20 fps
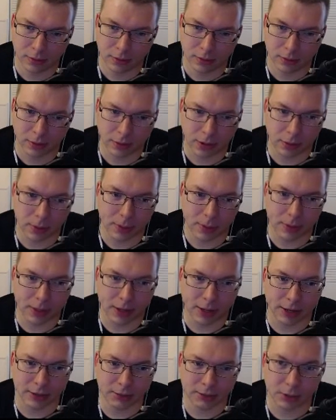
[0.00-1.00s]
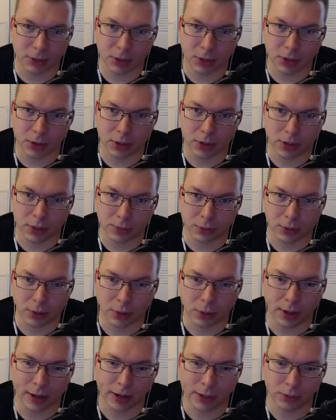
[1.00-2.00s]
I mean, I guess I'm still going up. So
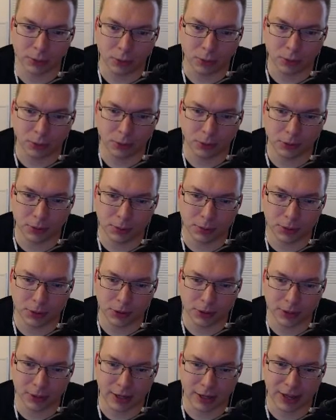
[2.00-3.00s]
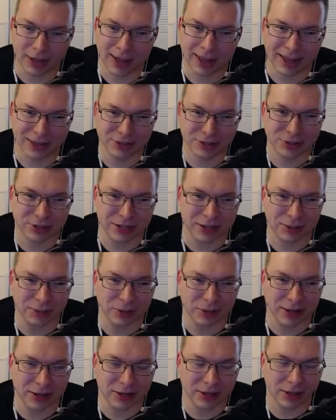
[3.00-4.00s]
I guess we'll dump this engine, and then we
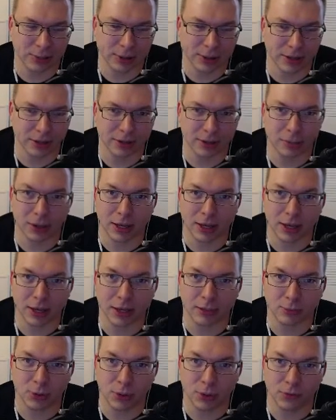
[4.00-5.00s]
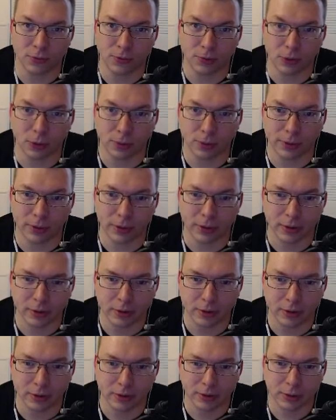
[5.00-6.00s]
can add a maneuver in a little bit.
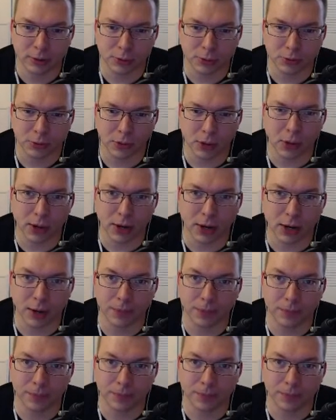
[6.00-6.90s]
So we're still going up.